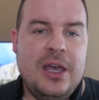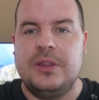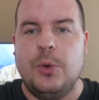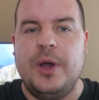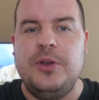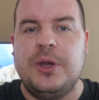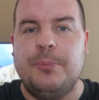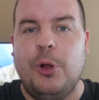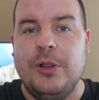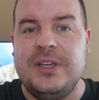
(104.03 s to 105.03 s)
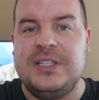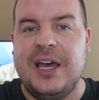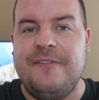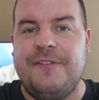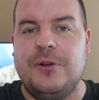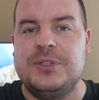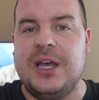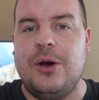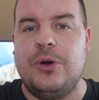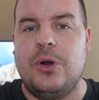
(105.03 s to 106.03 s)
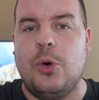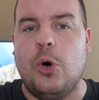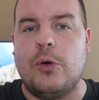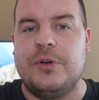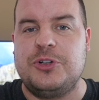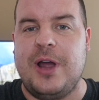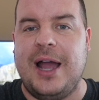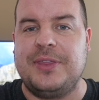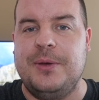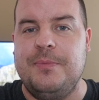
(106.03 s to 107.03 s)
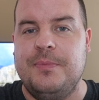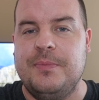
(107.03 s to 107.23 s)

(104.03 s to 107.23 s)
The way you can pull these headphones out or retract them,